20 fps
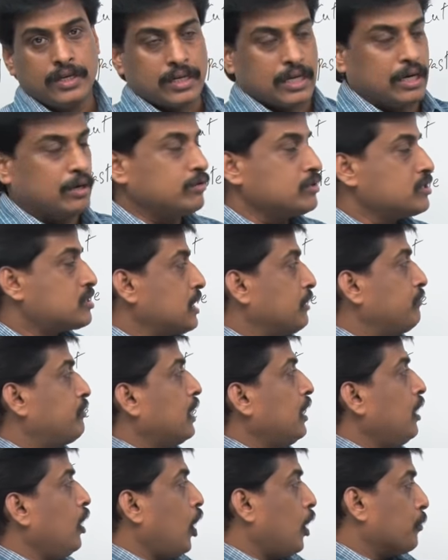Now,
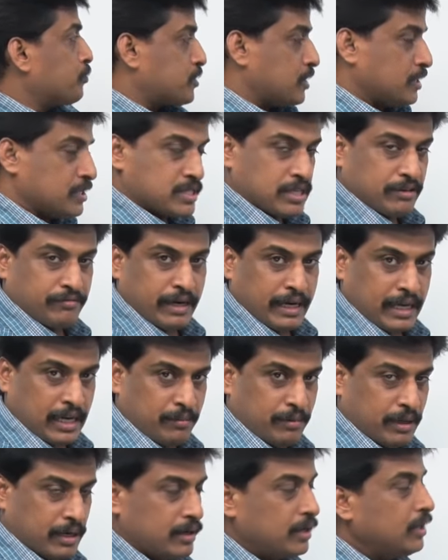several options
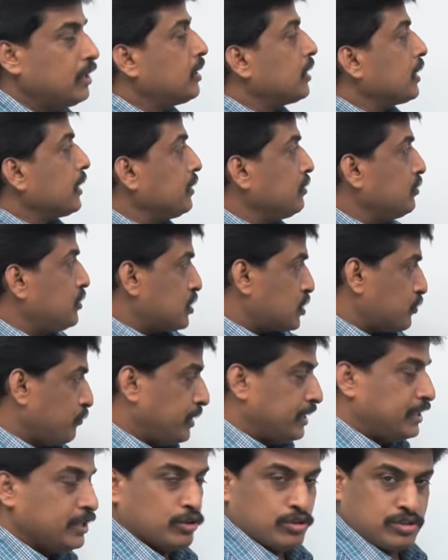available. In this
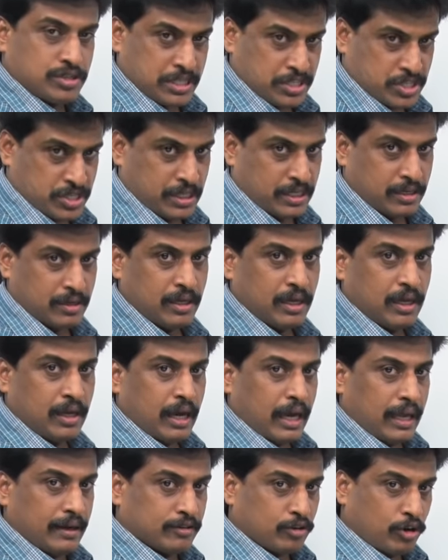video session,
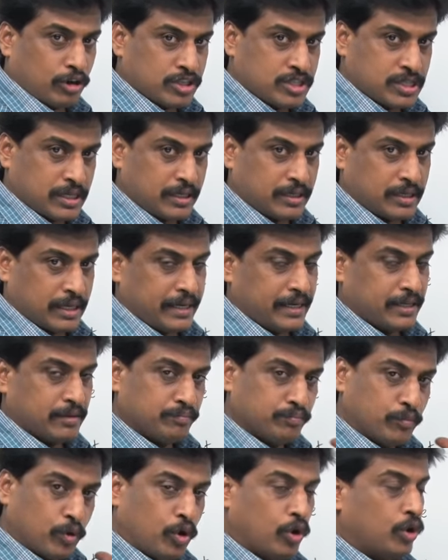I'll concentrate
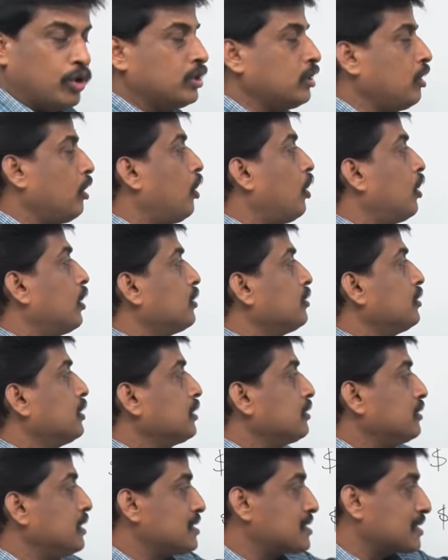more on
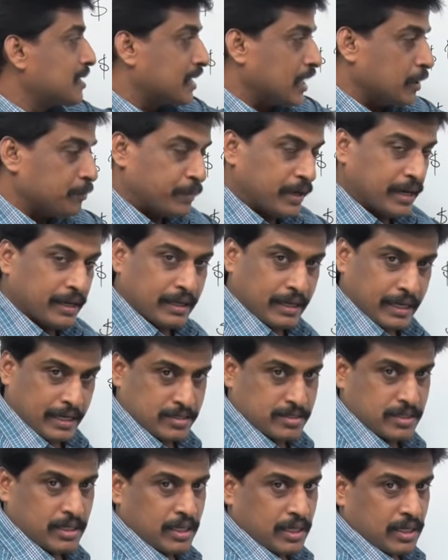these grep
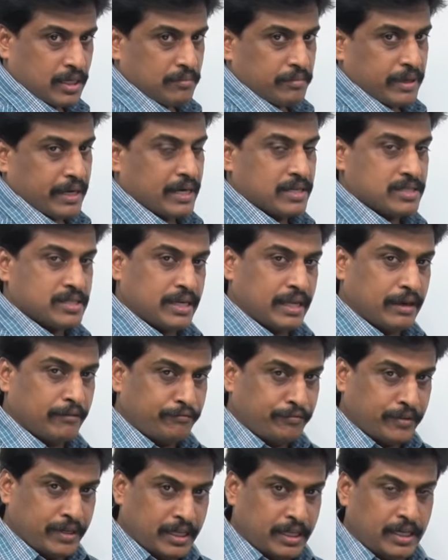areas, because in
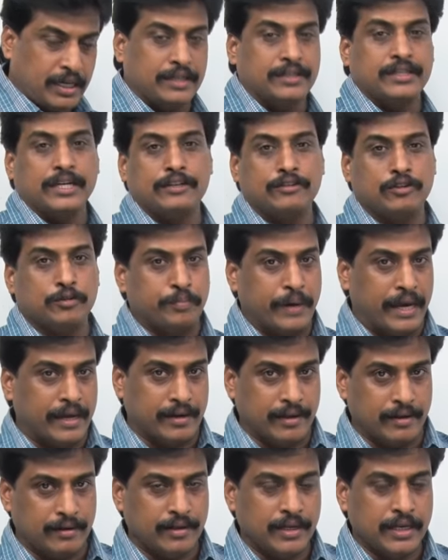every interview
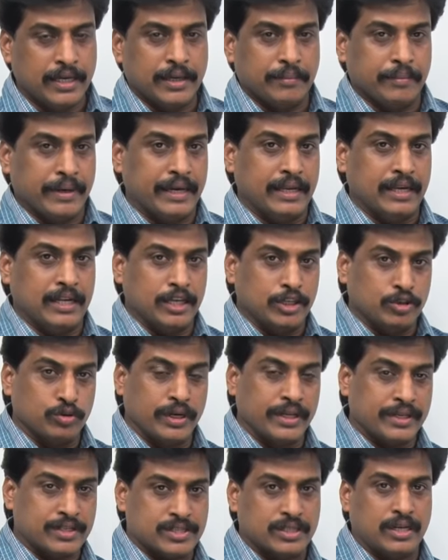panel, mainly
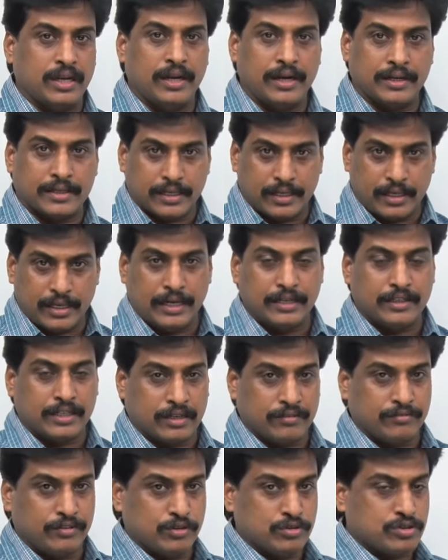UNIX related
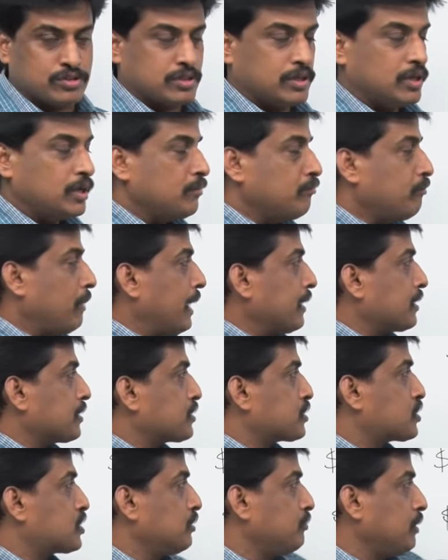interviews,
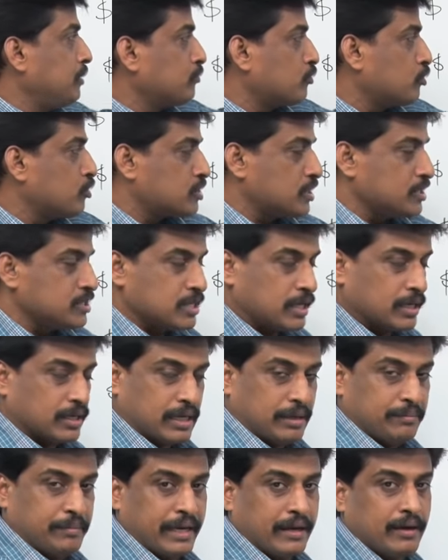maximum questions are
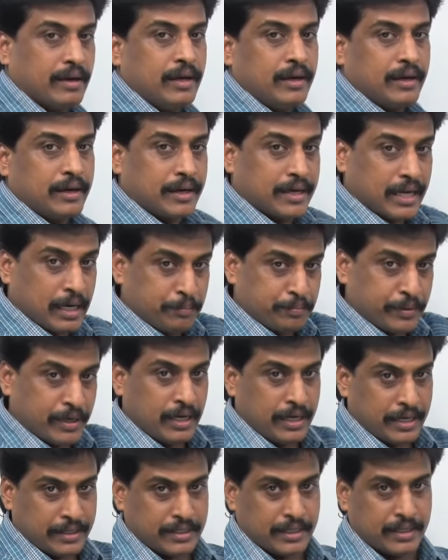coming grep
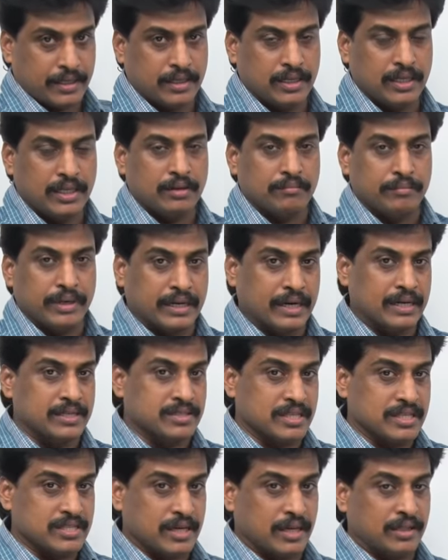related,
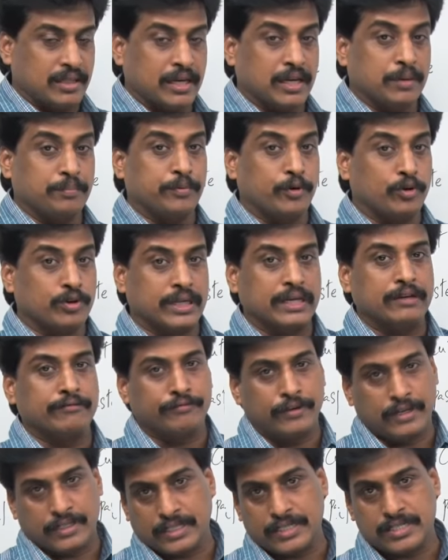because these are the reporting
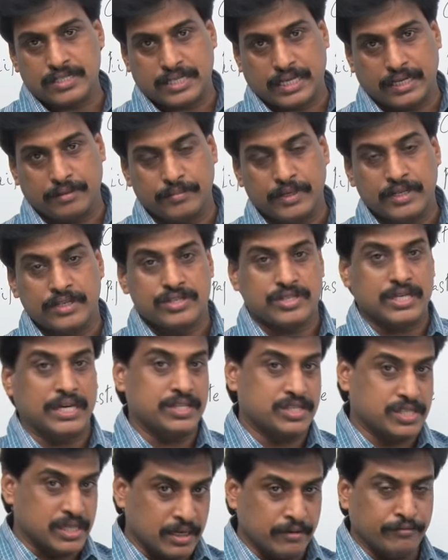filters type,
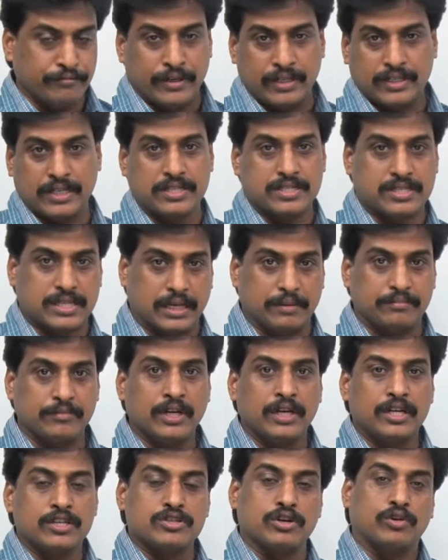searching filters type.
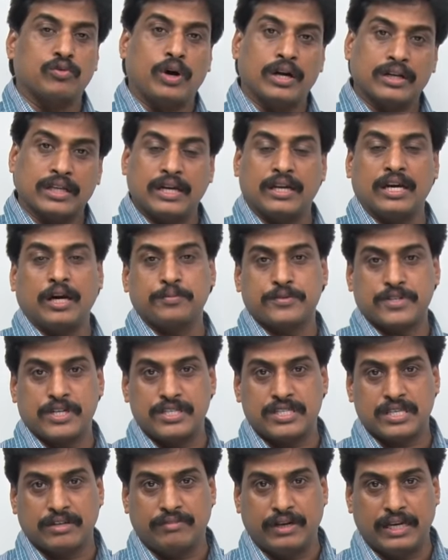So what are
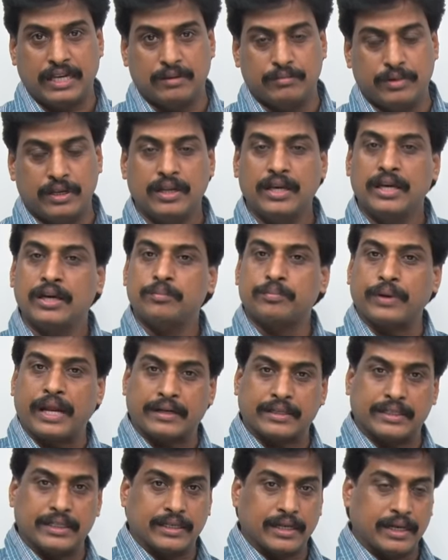options available?
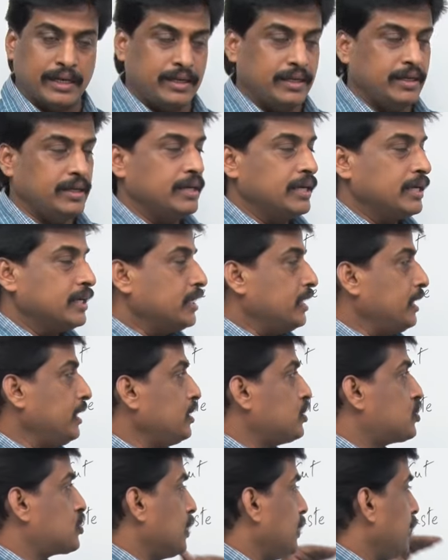Practically
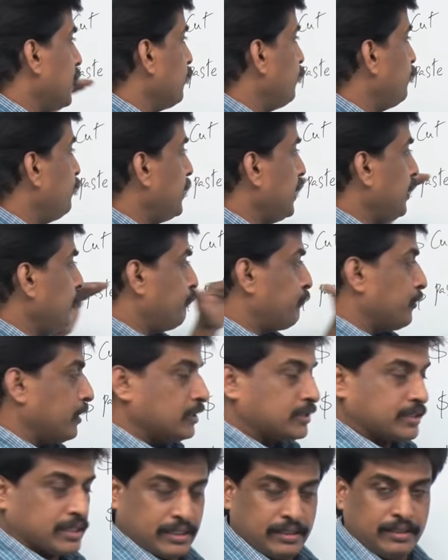each and every
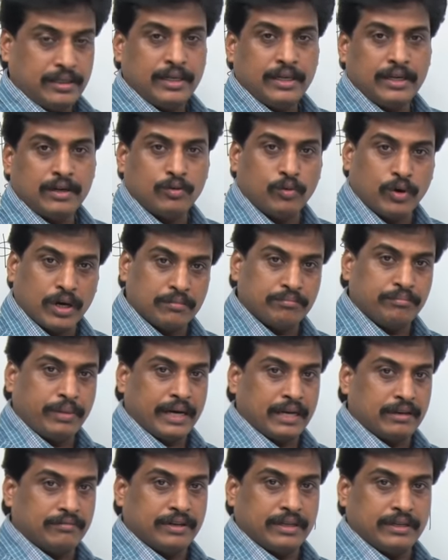filter one
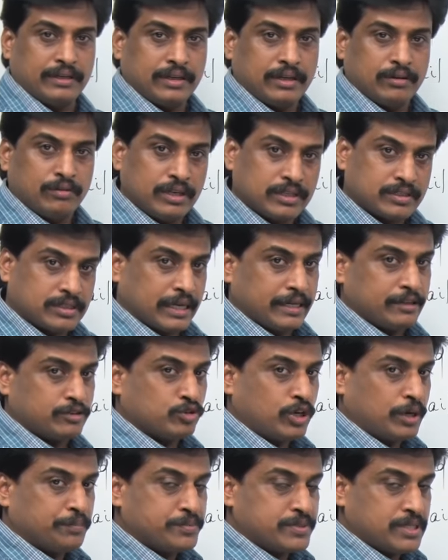by one we'll try
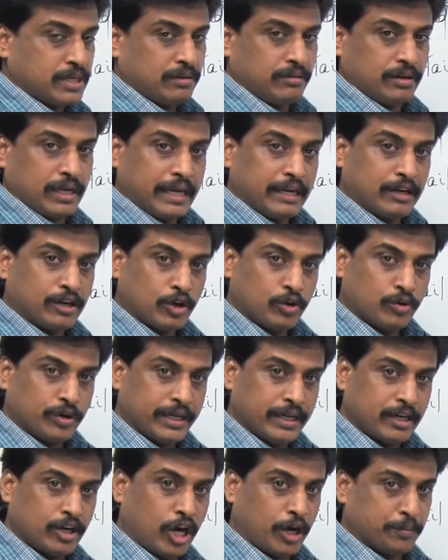to observe,
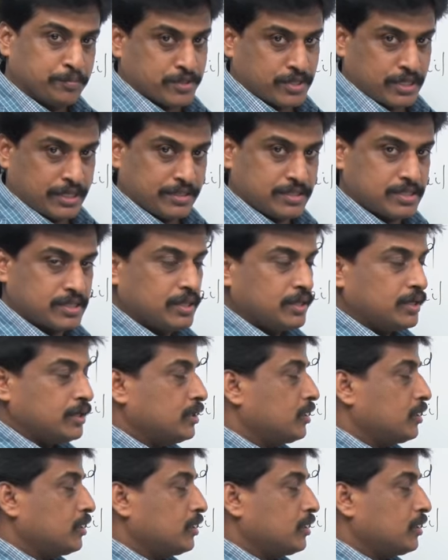including options.